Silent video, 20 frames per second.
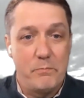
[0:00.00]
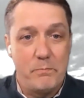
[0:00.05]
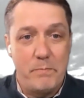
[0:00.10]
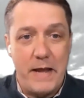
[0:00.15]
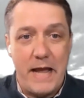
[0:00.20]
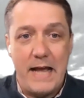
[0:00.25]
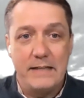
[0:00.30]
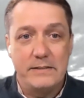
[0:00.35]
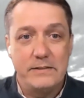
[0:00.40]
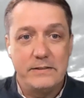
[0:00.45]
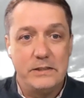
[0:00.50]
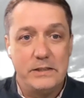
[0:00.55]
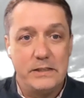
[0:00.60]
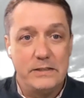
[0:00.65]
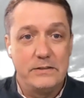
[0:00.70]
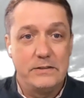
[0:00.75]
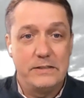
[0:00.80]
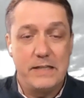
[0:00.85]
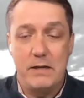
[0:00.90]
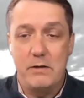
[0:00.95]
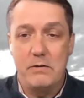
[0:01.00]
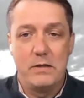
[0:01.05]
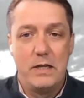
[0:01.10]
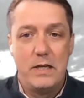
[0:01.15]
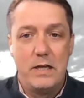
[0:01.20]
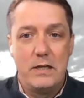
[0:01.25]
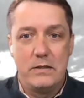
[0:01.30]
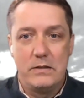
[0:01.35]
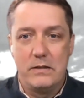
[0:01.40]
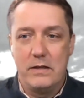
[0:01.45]
passages that
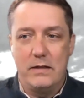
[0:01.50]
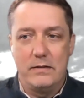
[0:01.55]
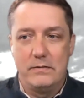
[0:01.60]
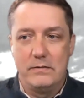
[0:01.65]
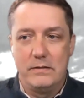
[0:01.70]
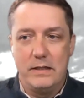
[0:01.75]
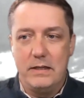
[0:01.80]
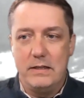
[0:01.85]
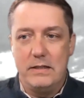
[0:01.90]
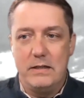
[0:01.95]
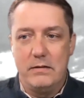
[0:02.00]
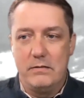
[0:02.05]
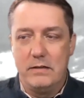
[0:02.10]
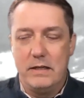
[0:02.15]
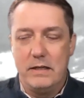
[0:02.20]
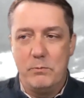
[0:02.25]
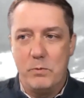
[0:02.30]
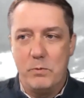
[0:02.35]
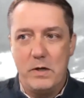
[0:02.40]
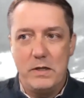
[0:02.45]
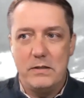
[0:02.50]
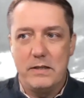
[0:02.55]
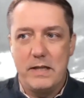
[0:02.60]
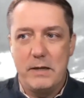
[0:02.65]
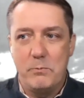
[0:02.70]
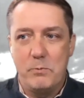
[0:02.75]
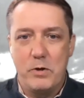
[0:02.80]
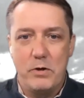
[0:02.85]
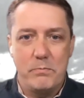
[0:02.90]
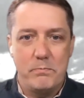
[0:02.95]
they
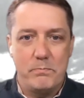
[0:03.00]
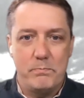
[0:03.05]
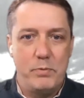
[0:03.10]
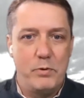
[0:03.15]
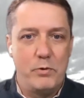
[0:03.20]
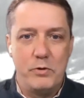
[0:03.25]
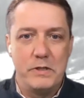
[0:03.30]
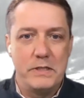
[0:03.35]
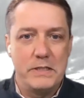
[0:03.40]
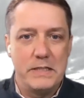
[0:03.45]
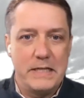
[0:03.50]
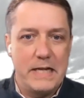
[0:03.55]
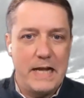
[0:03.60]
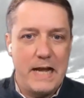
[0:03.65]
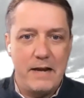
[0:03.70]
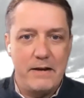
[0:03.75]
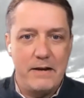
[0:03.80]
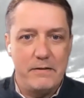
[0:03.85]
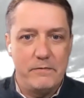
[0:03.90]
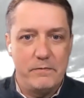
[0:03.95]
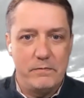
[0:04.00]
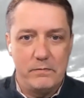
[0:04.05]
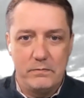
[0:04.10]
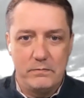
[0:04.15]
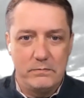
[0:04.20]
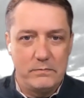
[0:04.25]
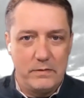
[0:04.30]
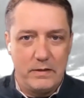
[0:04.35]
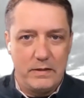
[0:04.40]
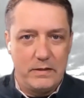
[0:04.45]
weren't pulling it out
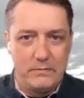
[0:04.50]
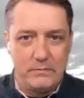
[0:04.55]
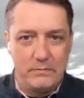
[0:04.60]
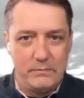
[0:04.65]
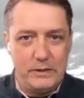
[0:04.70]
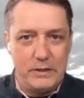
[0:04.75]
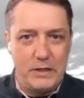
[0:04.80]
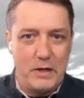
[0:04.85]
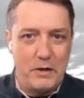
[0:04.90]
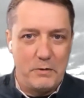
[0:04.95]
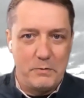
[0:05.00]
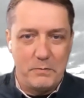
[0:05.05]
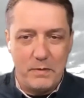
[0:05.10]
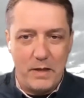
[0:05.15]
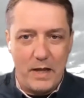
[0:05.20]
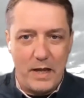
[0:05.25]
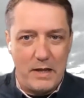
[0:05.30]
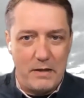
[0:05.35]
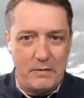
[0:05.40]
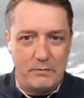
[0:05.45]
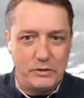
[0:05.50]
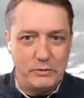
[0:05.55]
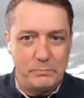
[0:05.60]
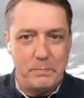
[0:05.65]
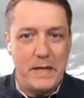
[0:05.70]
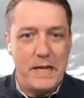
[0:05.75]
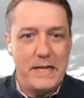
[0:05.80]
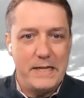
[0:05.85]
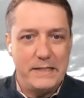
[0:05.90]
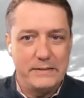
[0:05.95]
of
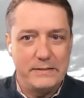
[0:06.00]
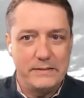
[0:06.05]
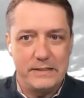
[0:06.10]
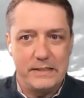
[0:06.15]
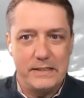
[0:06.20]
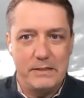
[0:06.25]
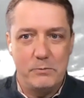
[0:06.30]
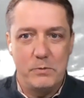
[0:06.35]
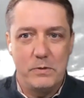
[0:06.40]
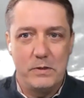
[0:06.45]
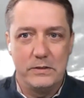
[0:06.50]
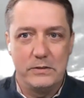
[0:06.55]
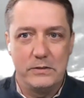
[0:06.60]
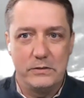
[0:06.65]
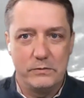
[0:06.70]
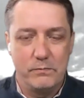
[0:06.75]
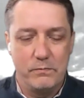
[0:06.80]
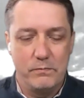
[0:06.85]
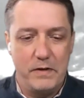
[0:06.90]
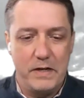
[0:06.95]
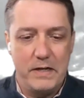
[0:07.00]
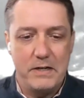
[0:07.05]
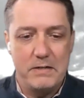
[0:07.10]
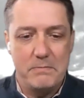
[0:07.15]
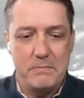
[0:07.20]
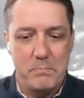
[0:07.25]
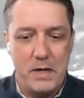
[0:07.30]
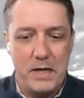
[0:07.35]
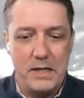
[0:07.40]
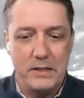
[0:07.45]
space. It was
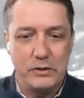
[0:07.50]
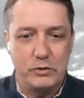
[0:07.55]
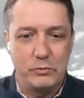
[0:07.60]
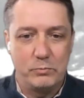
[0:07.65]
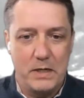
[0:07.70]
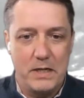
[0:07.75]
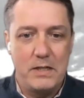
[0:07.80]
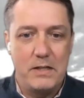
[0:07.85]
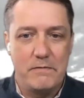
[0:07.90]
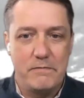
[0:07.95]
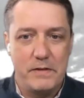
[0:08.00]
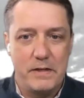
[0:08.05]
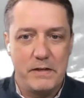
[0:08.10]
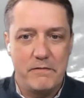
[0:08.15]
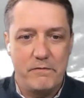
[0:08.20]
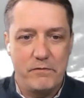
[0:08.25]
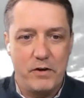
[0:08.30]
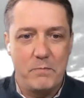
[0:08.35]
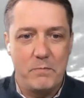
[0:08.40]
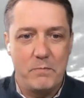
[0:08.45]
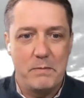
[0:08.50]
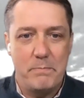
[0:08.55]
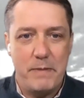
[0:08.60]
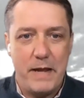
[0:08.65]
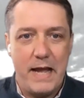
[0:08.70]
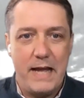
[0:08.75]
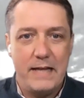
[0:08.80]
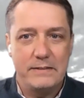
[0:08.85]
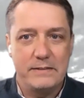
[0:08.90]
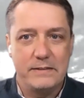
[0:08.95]
very much relevant from the
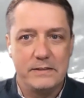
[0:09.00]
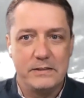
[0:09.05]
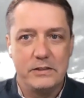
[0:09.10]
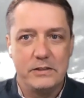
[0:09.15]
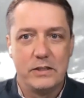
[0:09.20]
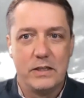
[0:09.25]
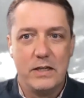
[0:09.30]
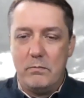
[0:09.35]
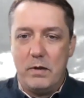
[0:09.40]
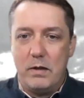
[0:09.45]
passage.